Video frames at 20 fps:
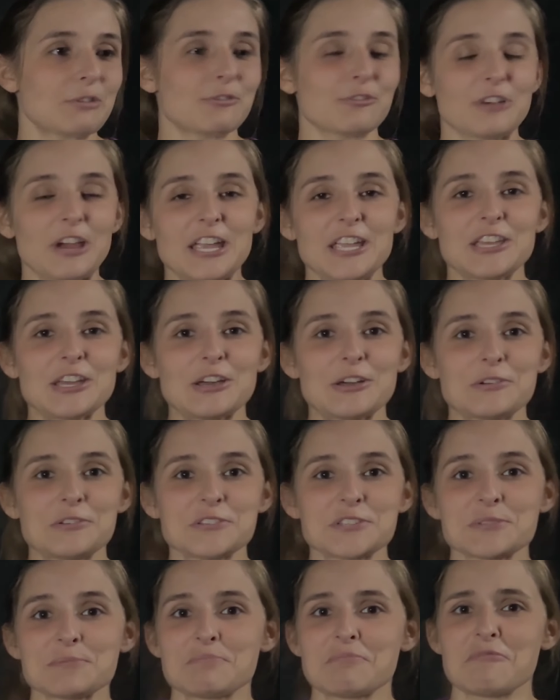
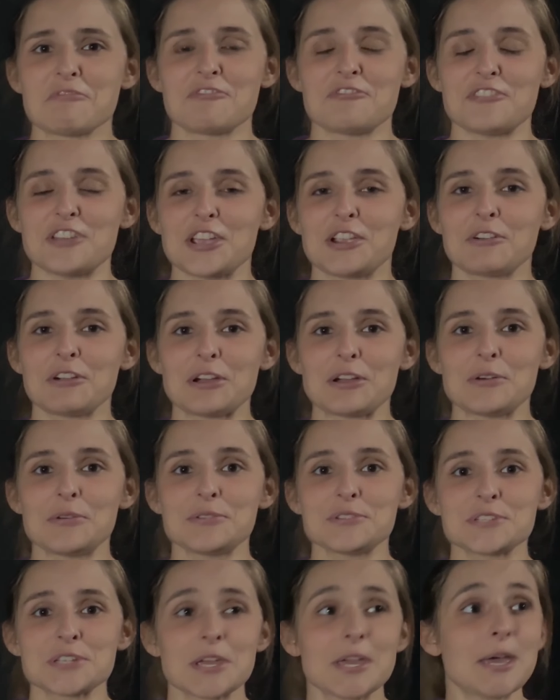Franco's,
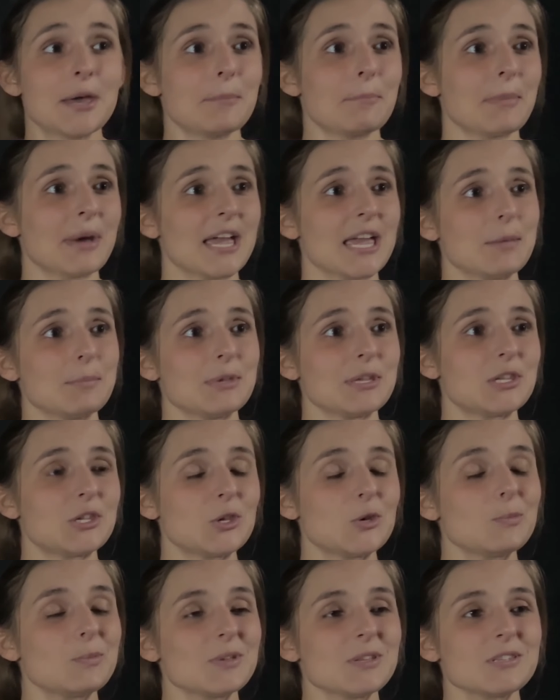Figaros, Miami
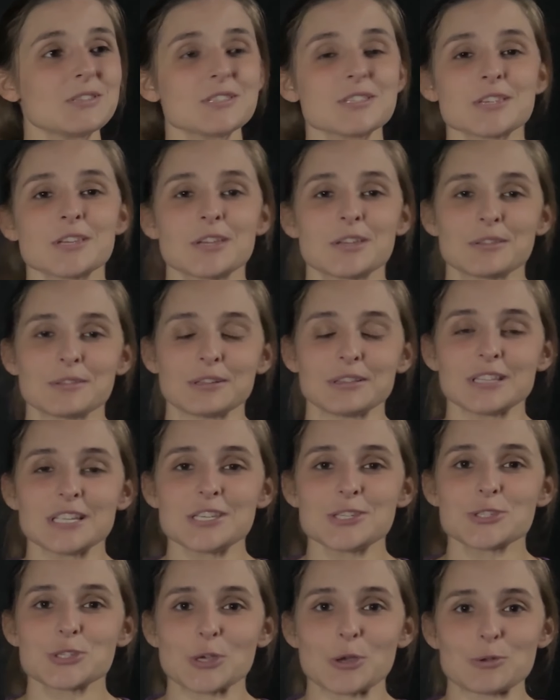Cubans, the
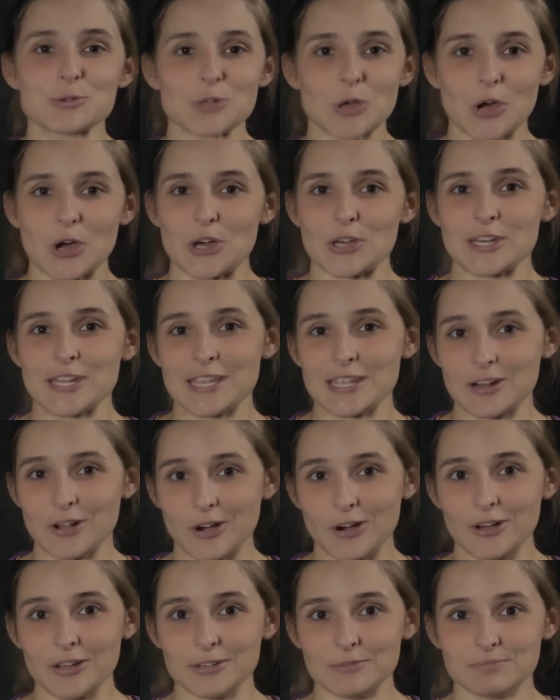list goes on and
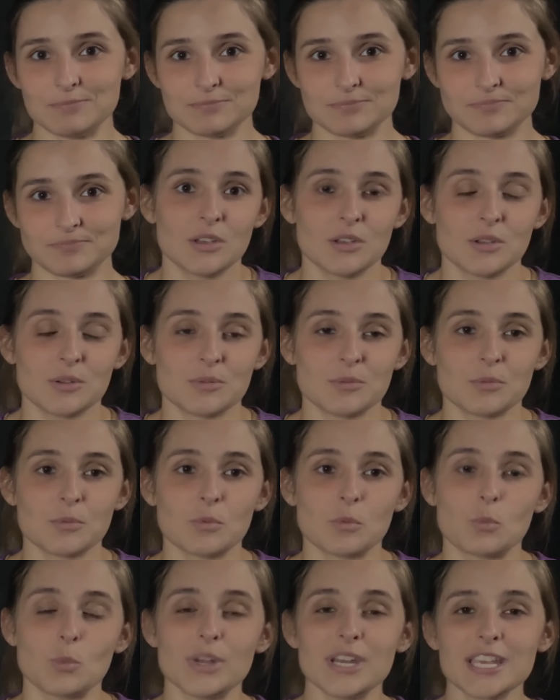on.
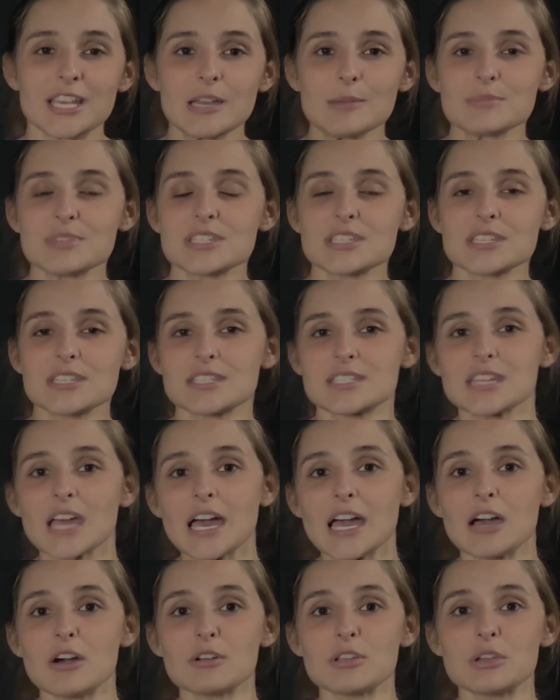When it comes to
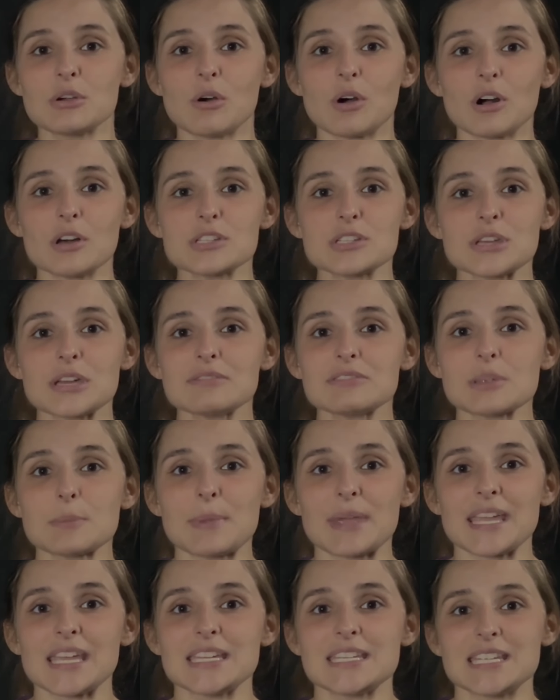style, you also have to
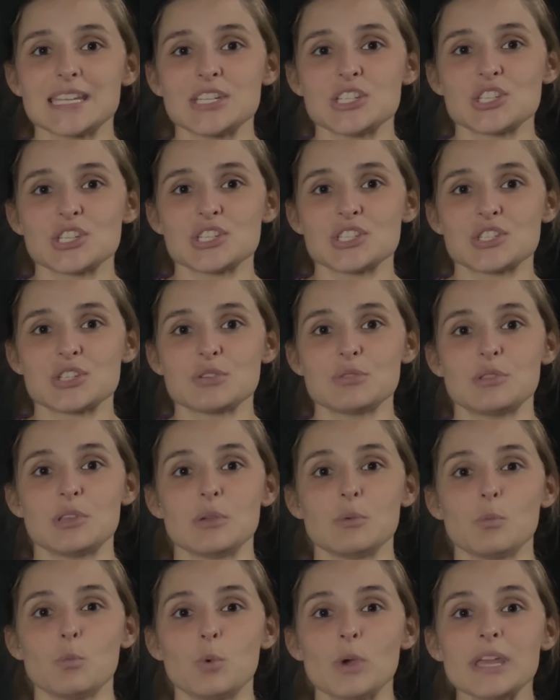pay attention to
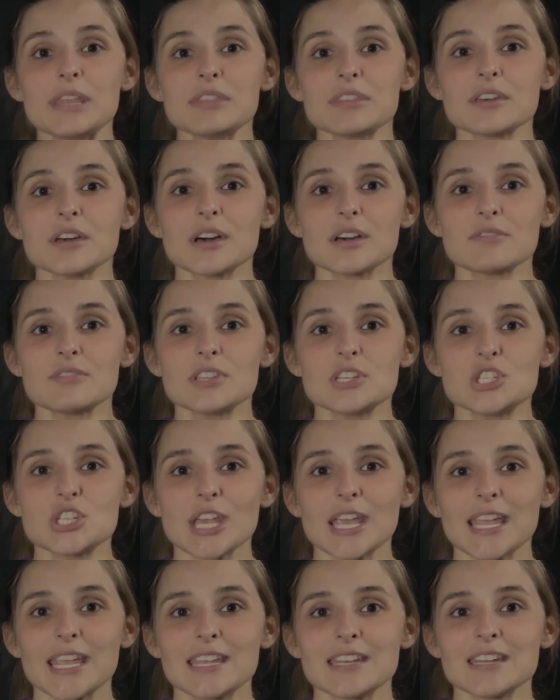the width of the
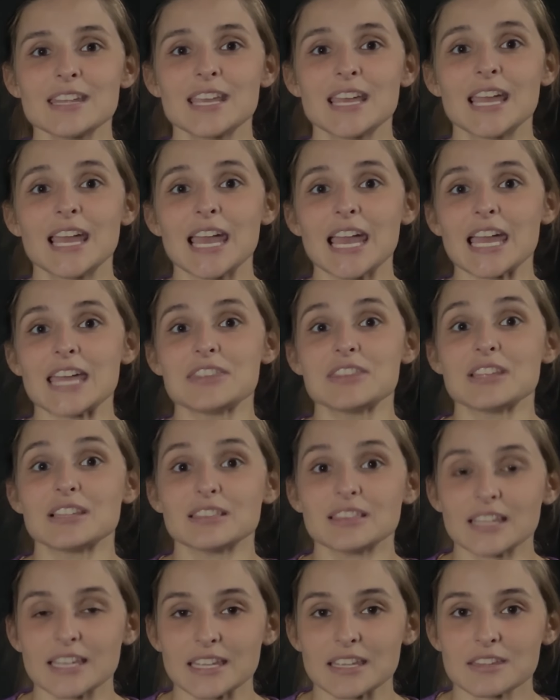chain and the
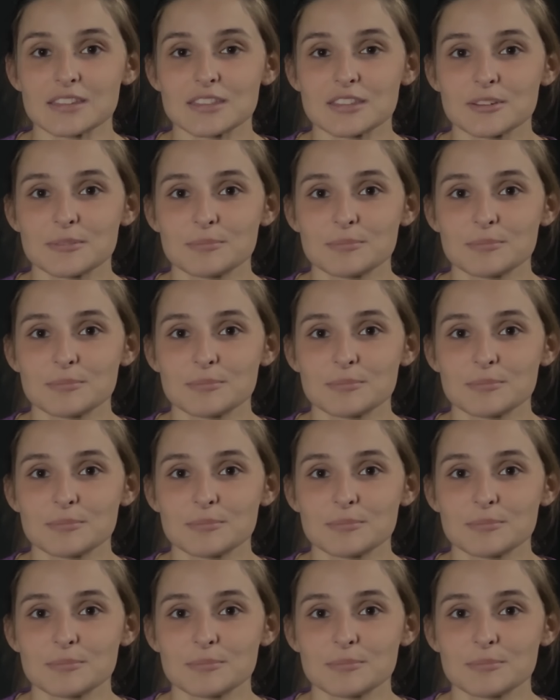length.